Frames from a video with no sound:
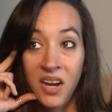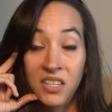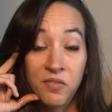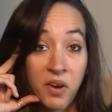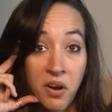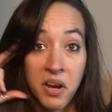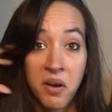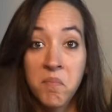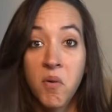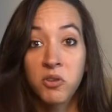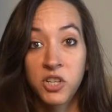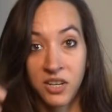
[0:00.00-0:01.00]
And it's very
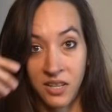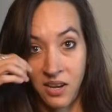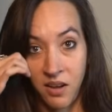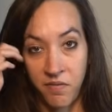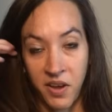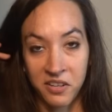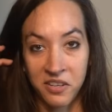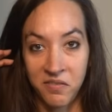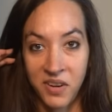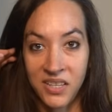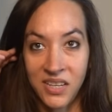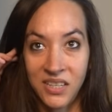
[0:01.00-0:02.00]
emotionally
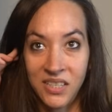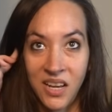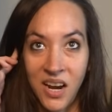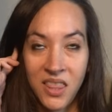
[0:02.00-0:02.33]
effective, as I said.